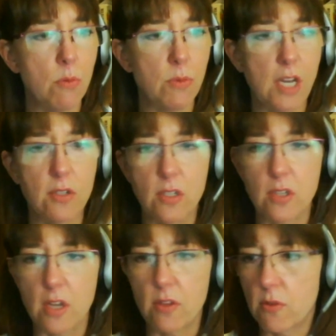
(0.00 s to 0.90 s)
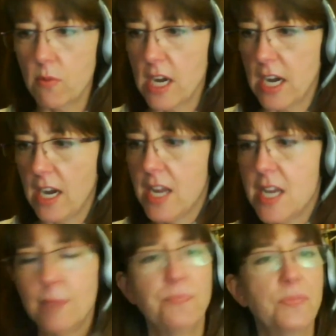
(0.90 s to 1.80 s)
there's his other three.
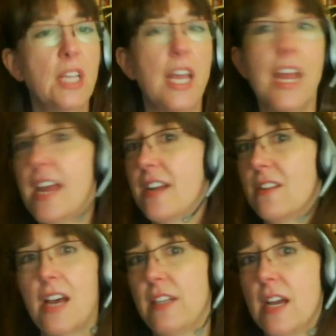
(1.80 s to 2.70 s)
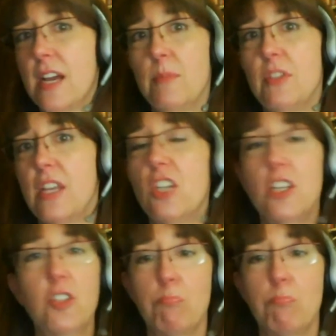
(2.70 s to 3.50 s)
and a lot of times they just